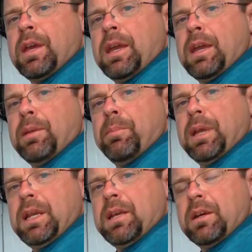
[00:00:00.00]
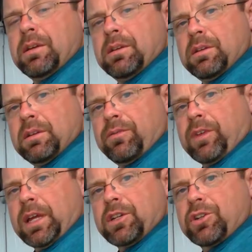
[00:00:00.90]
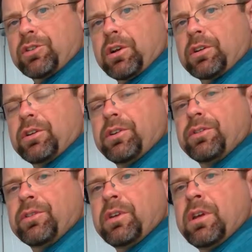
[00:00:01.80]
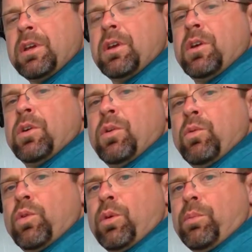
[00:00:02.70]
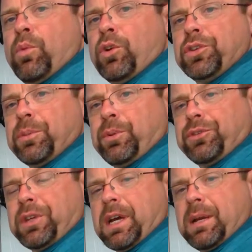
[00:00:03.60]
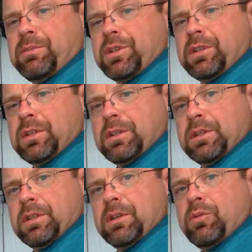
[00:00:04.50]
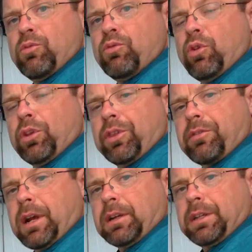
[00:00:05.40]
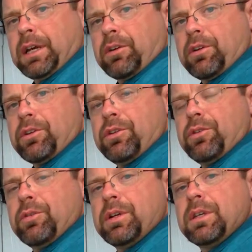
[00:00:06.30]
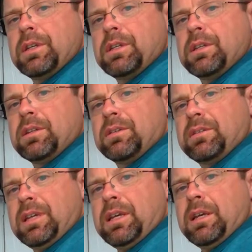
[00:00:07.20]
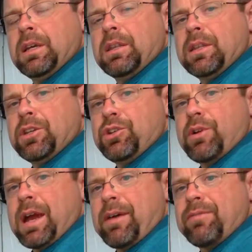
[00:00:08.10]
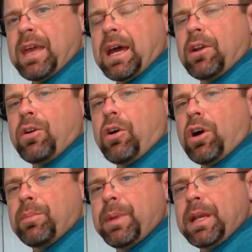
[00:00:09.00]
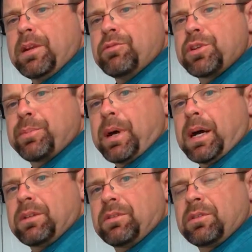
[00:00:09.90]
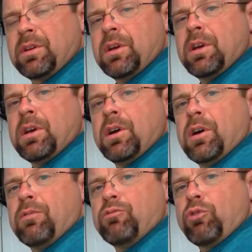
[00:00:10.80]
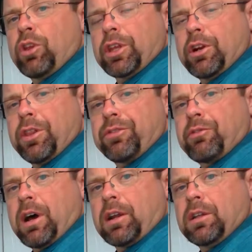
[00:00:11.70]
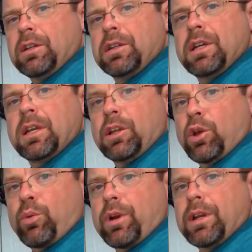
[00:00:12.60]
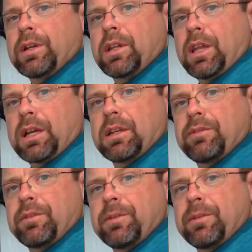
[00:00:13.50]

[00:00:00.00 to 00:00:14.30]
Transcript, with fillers: And many flight instructors will multiple times roll the throttle down on you to see that you have that automated response of rolling on throttle and lowering collective.